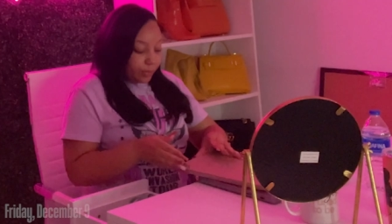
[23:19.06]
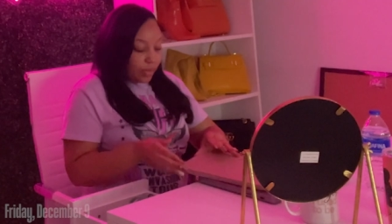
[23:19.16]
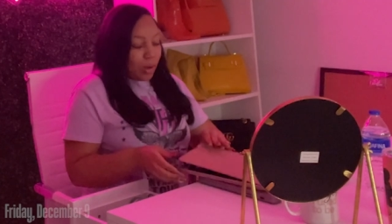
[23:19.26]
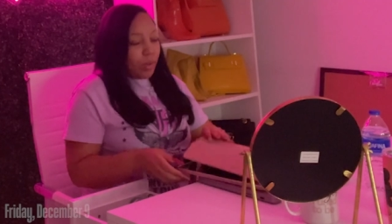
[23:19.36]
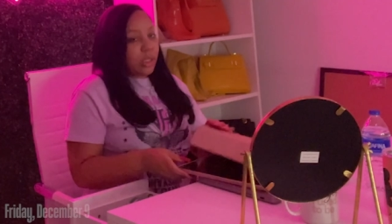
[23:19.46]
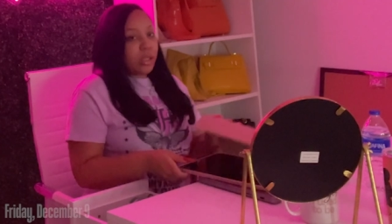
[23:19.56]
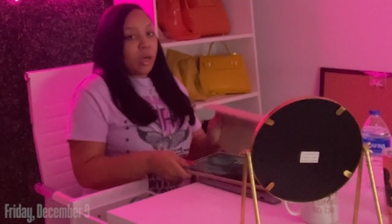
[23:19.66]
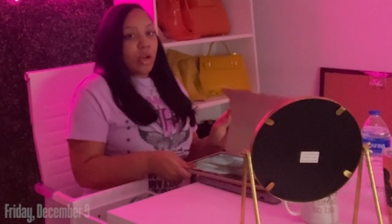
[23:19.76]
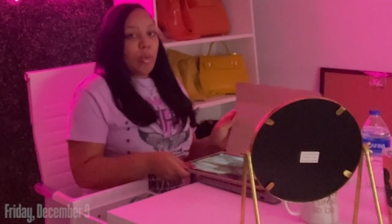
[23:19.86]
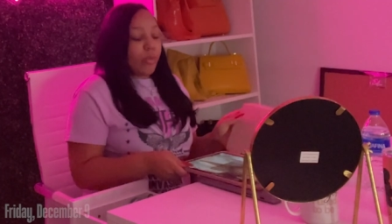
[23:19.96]
I want to start
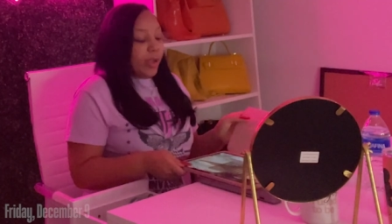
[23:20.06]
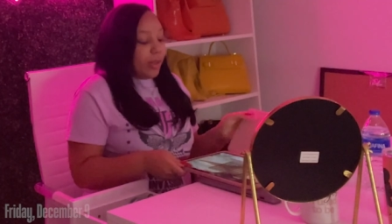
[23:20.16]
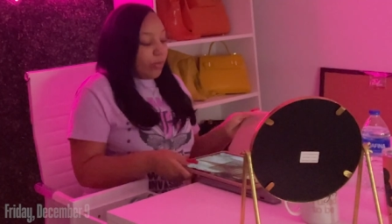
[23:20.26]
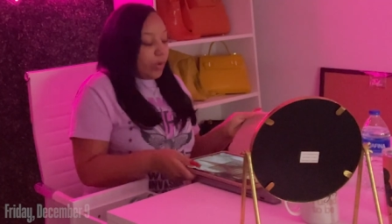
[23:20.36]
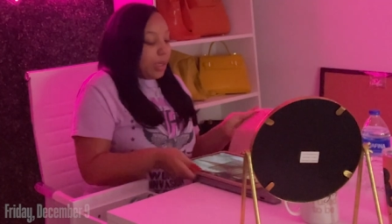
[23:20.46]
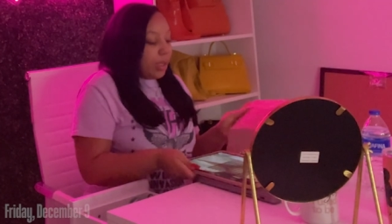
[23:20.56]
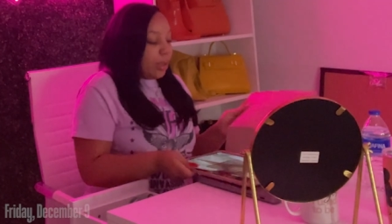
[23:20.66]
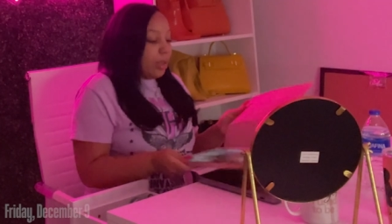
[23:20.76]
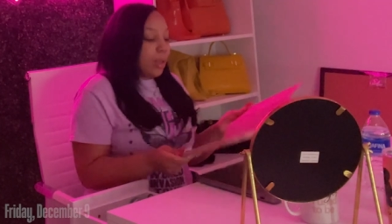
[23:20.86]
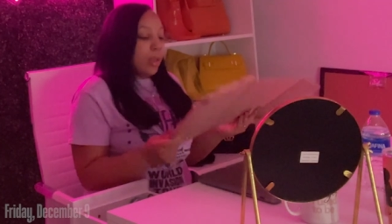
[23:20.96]
incorporating
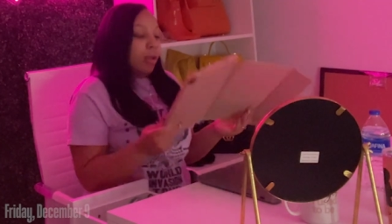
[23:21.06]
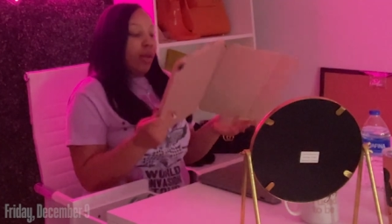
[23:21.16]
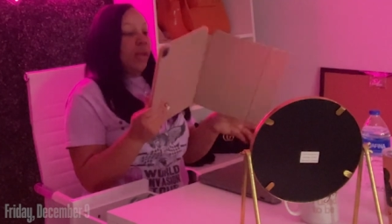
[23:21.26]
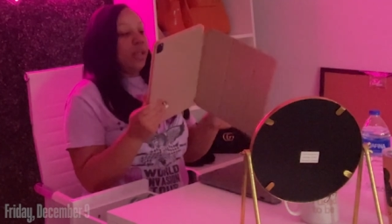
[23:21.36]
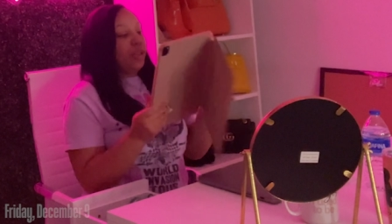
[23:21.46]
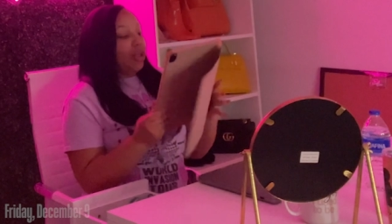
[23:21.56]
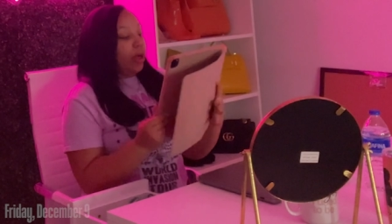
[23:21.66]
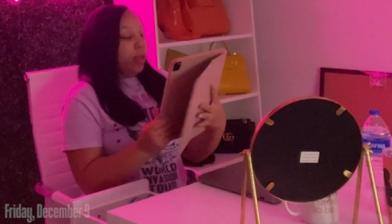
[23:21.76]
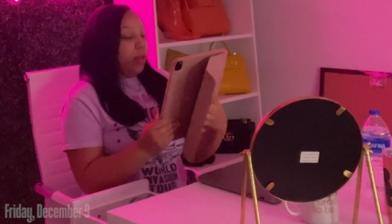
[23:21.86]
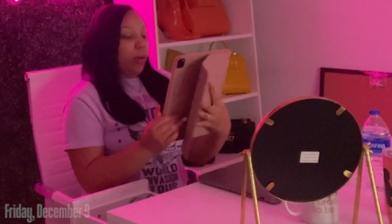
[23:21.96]
reading it's a
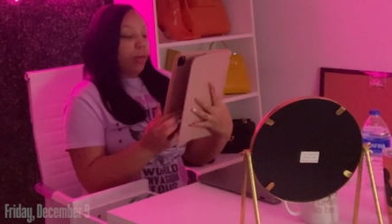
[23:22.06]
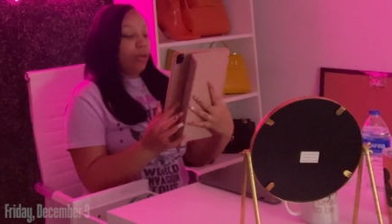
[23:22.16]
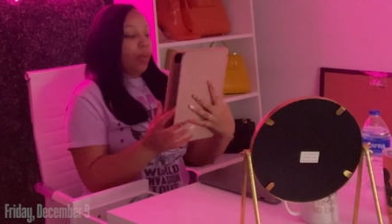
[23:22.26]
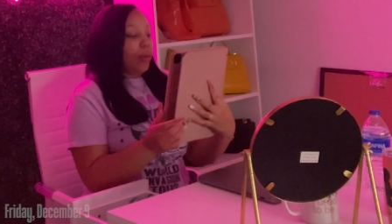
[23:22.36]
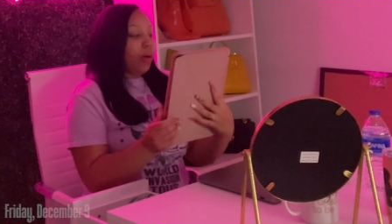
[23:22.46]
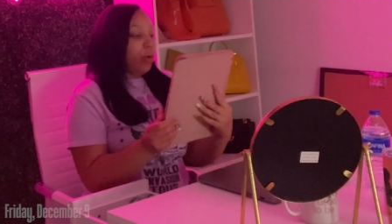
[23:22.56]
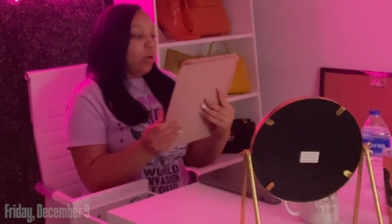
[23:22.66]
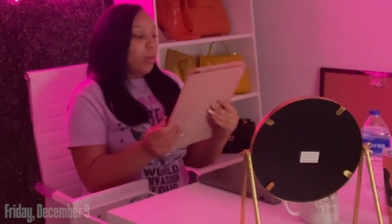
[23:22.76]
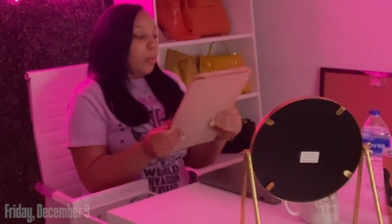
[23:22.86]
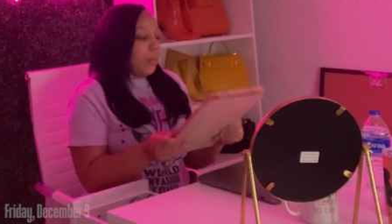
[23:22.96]
journey, though, so I'm not gonna
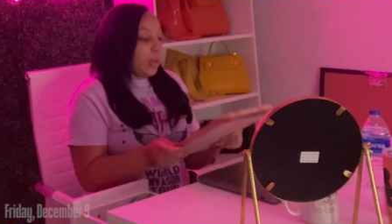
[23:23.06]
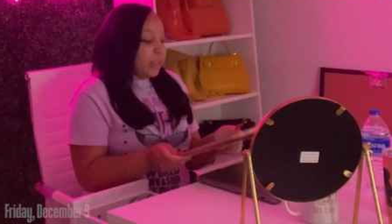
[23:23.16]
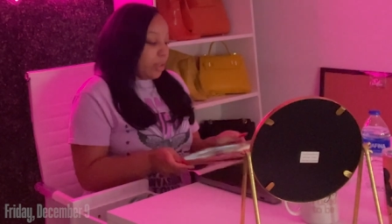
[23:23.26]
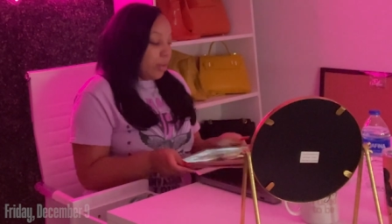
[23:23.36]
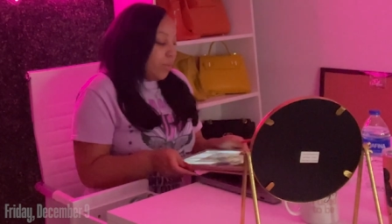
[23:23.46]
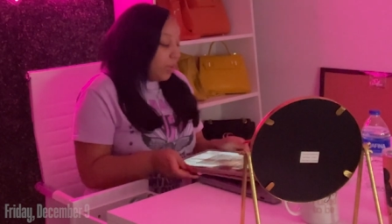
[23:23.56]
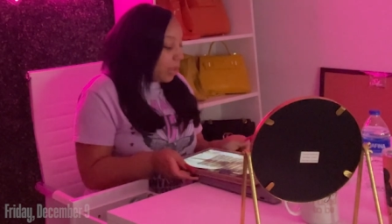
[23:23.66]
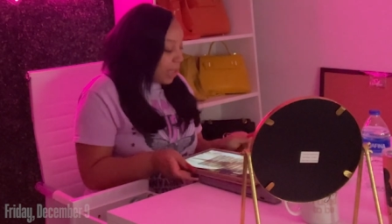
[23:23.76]
overwhelm myself because